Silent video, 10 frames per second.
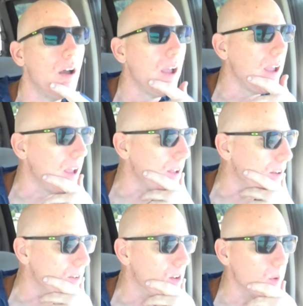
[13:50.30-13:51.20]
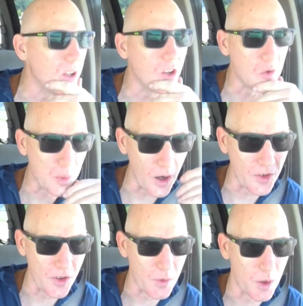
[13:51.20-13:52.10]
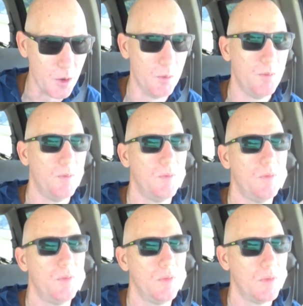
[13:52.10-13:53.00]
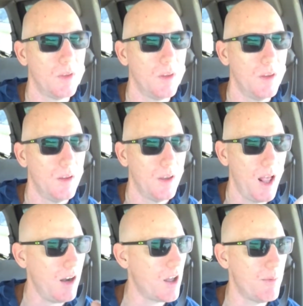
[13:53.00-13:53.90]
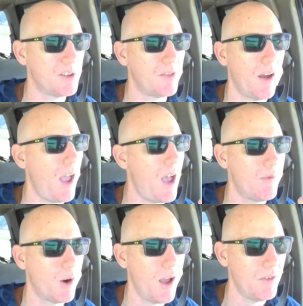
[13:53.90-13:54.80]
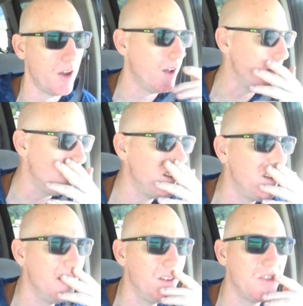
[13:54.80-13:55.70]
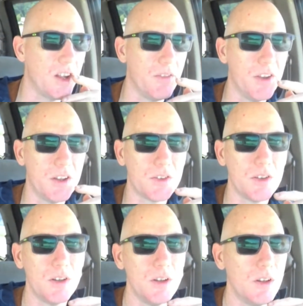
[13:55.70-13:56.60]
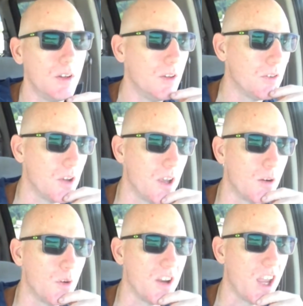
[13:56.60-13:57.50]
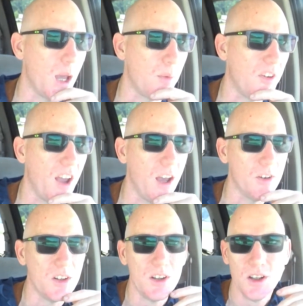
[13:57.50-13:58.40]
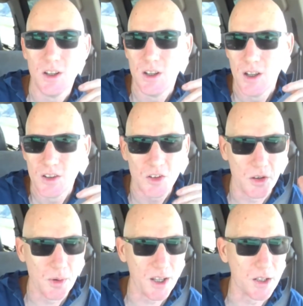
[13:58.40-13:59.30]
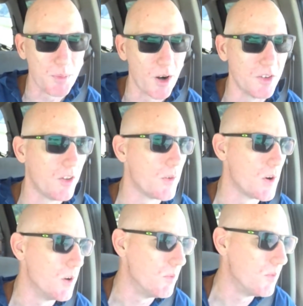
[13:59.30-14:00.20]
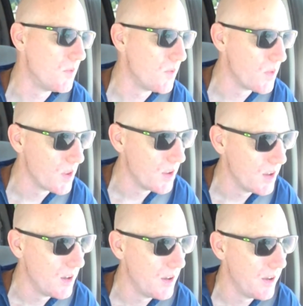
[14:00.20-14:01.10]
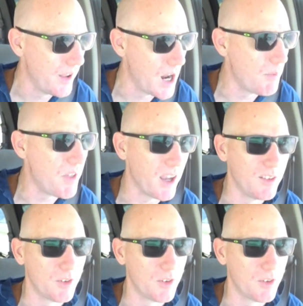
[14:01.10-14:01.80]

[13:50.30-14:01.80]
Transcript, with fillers: and then we get those birds in the room. I don't know how much of I have or have not said of this, so you're getting a recap if I haven't. So then we get the birds in the room, and I think it's a